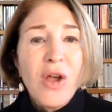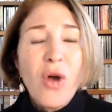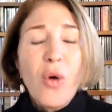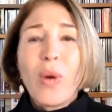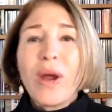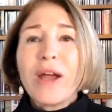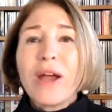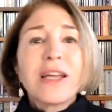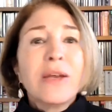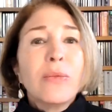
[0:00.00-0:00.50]

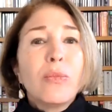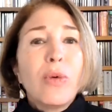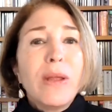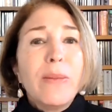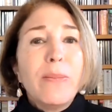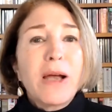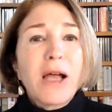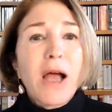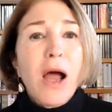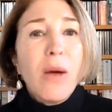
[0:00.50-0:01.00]
Where can we
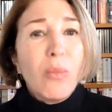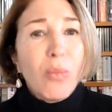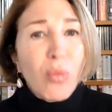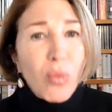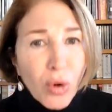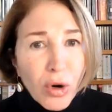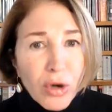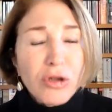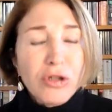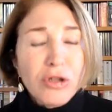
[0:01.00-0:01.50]
become
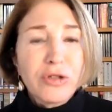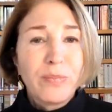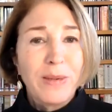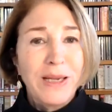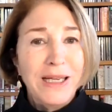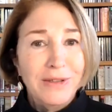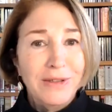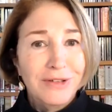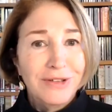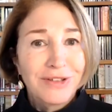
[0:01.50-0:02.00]
world
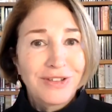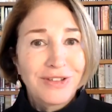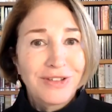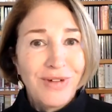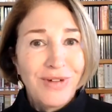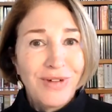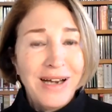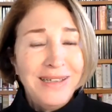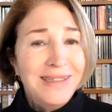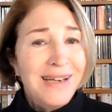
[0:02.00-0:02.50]
beaters,
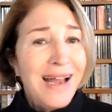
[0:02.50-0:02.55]
right?